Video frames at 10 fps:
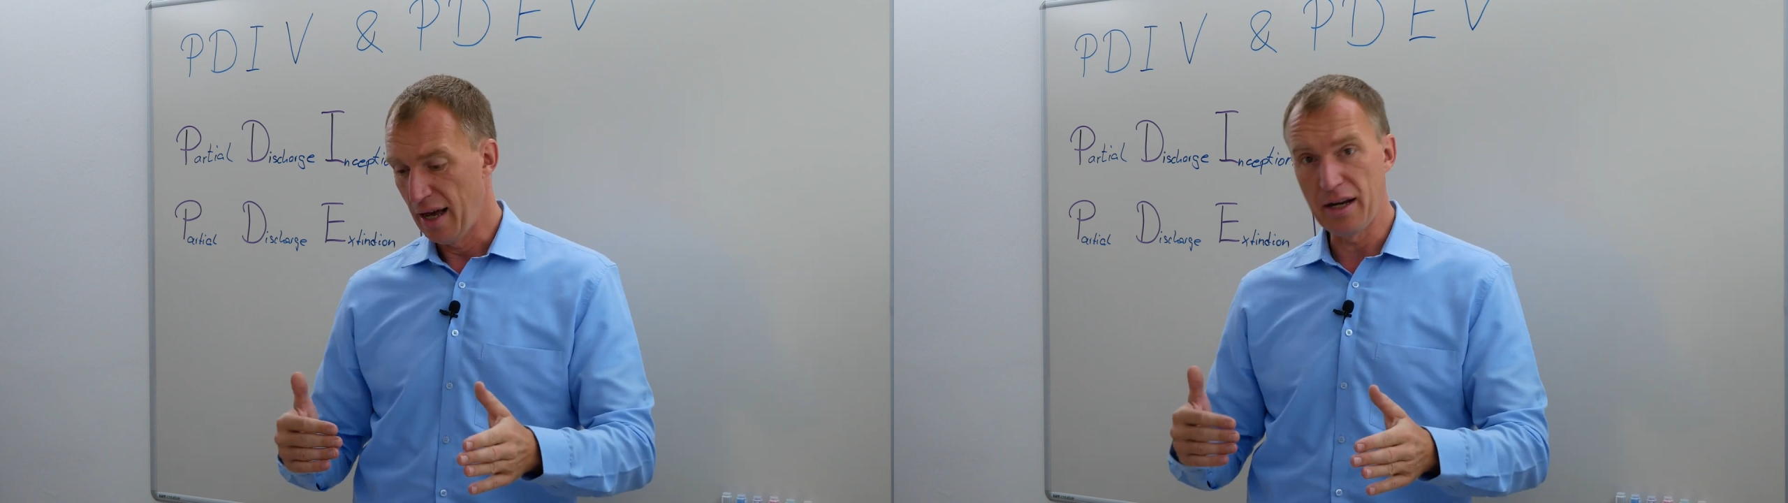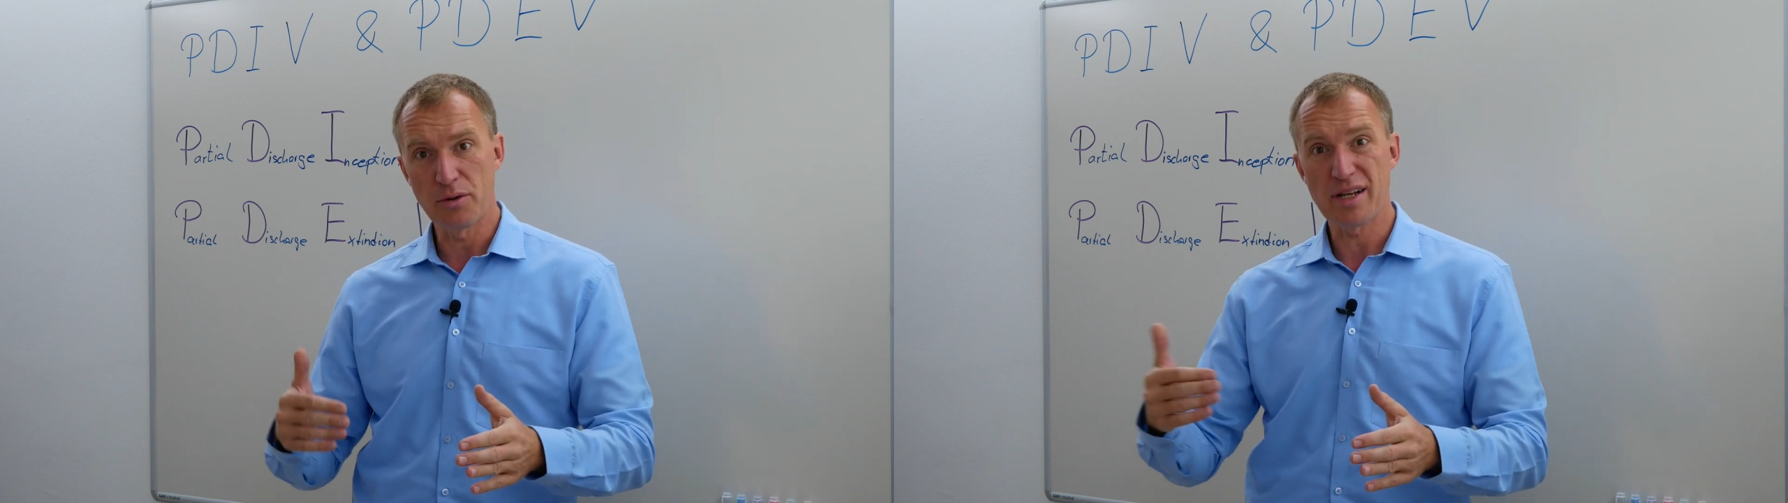
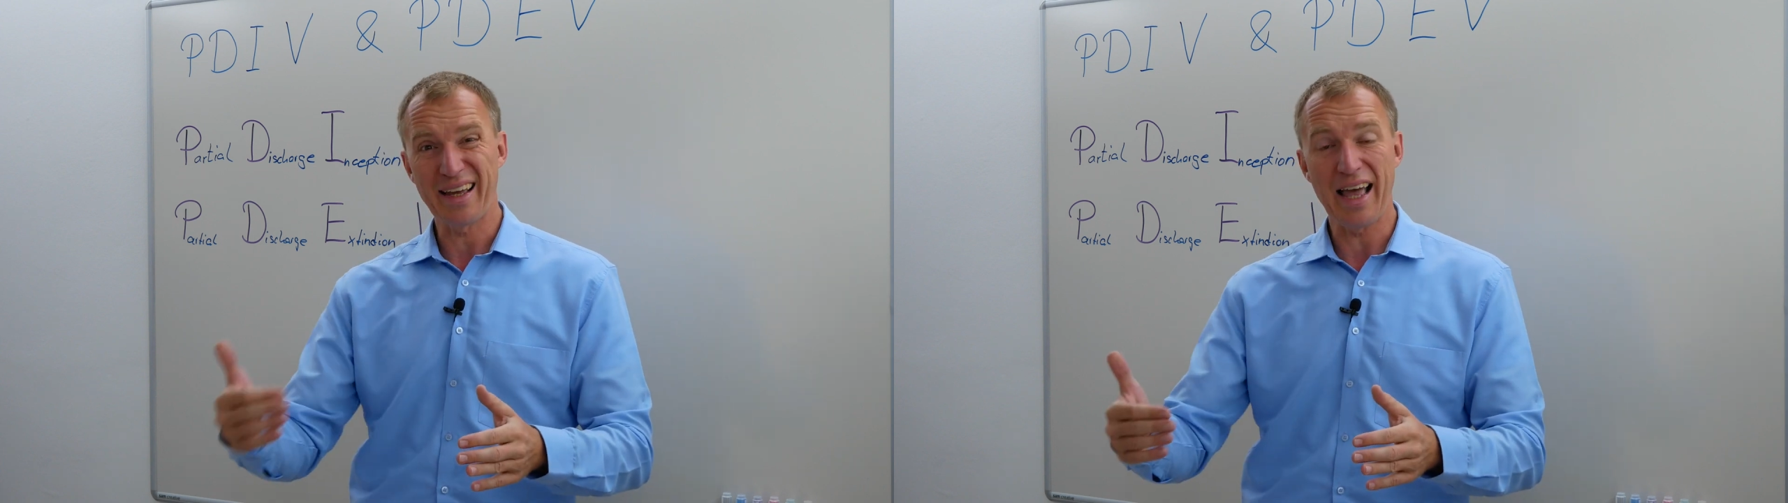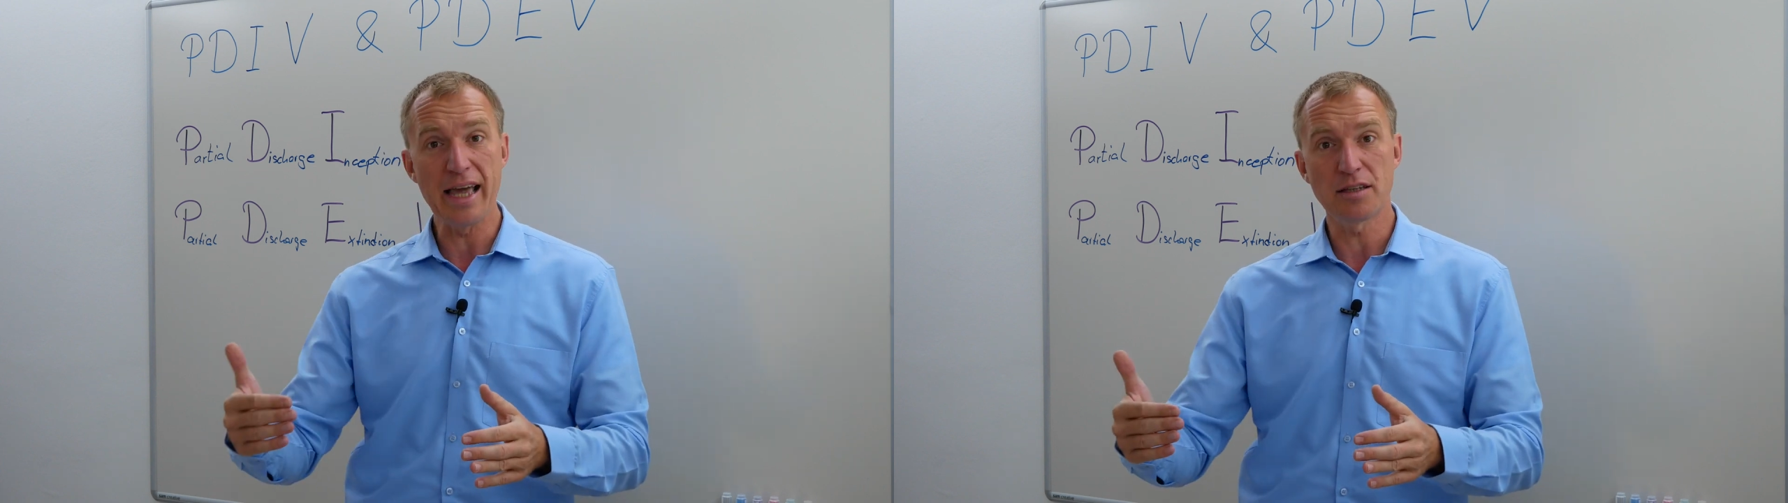And now it's
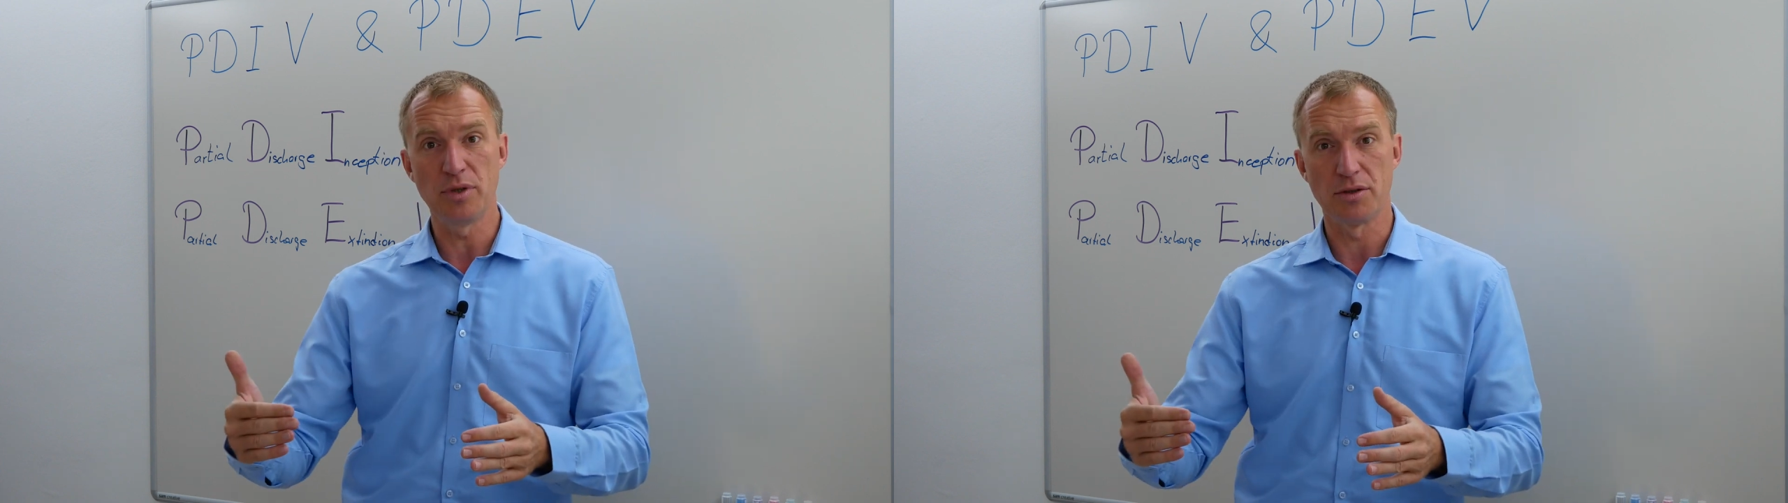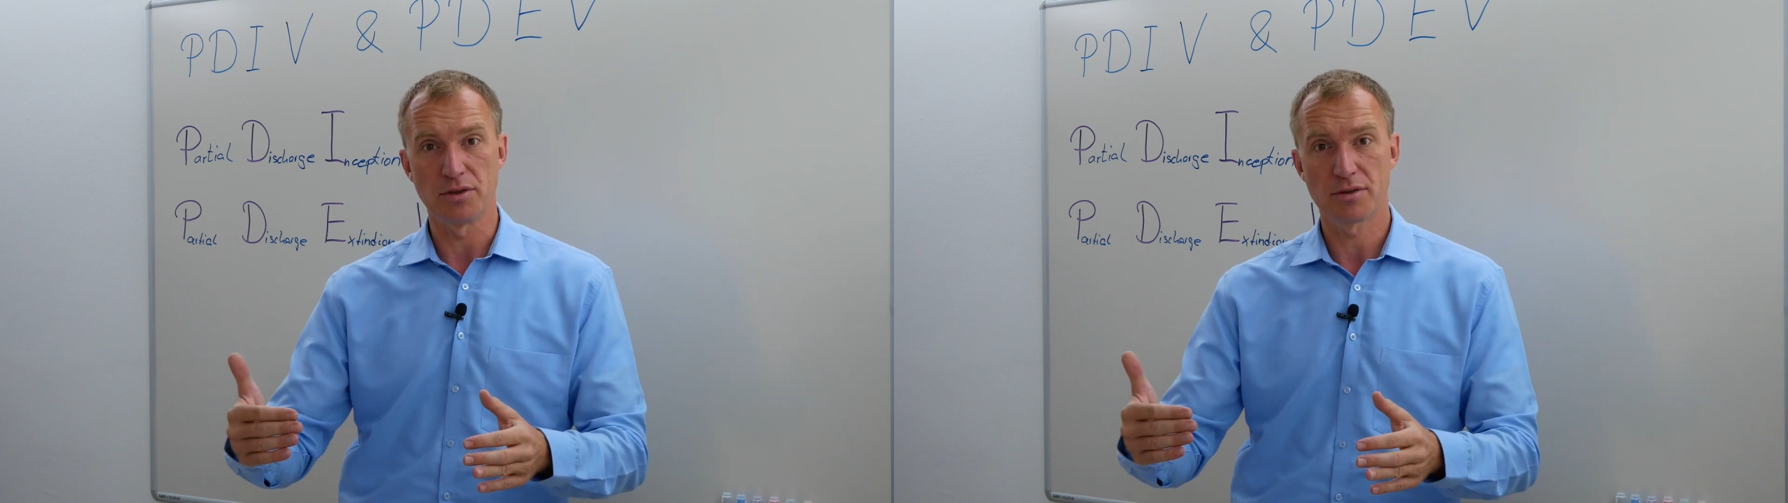like 8
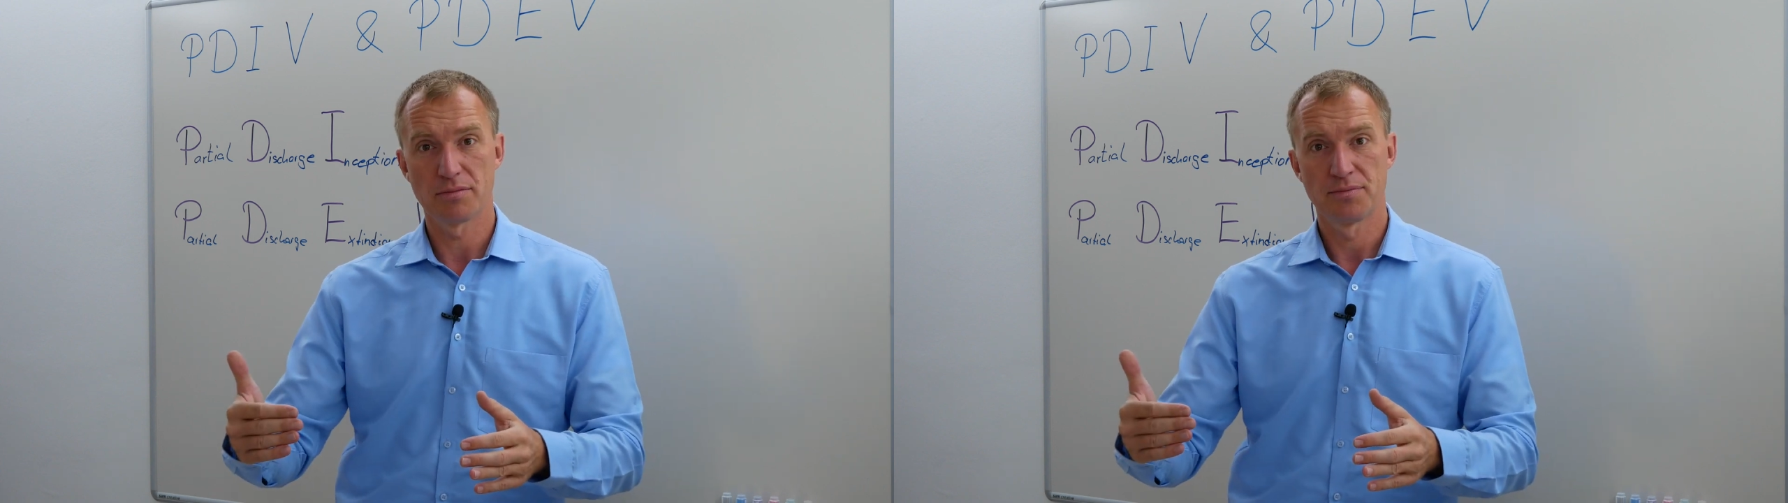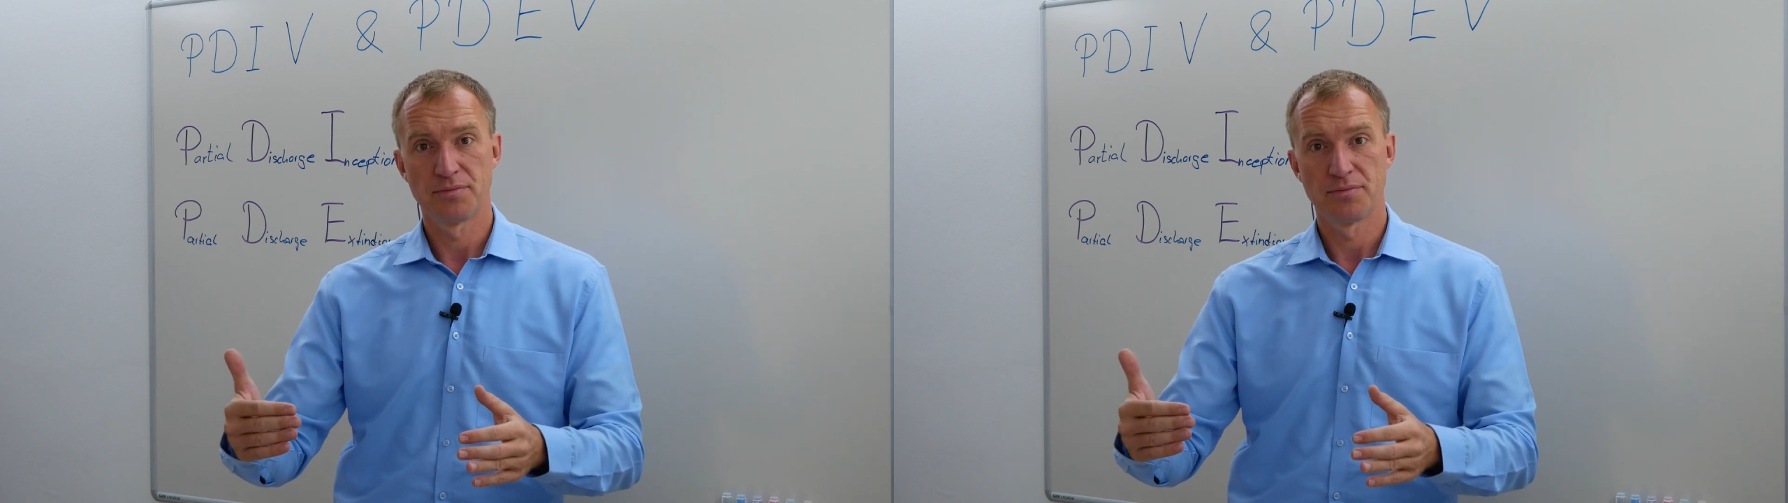meters.